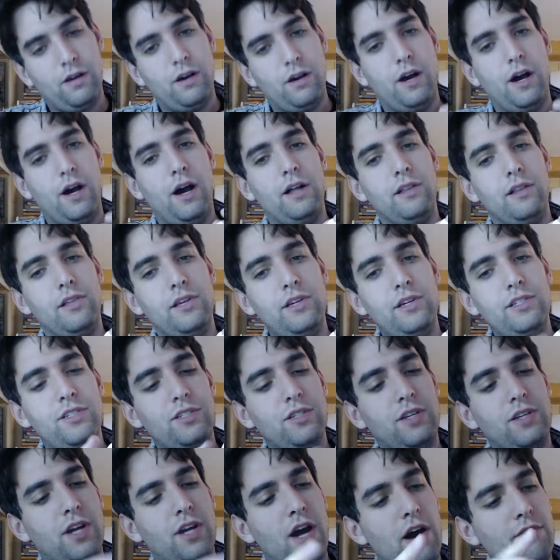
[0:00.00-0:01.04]

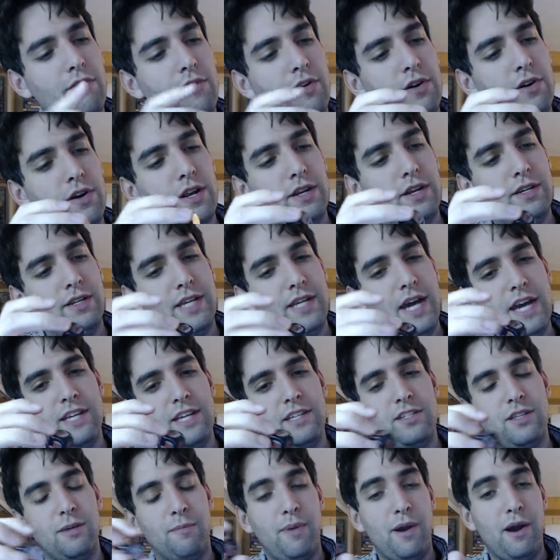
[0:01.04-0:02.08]
lint-covered
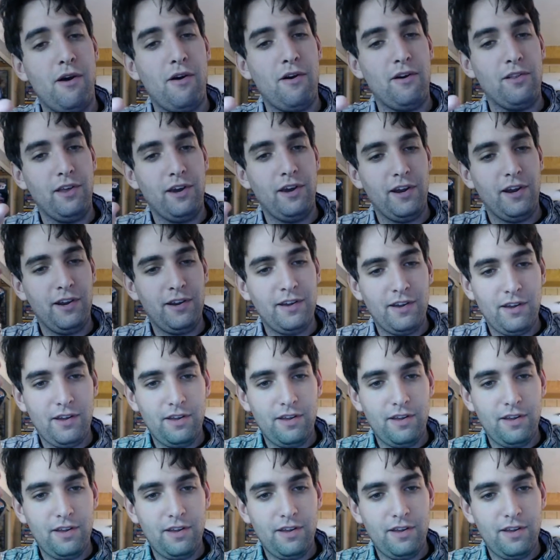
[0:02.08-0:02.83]
dice, apparently.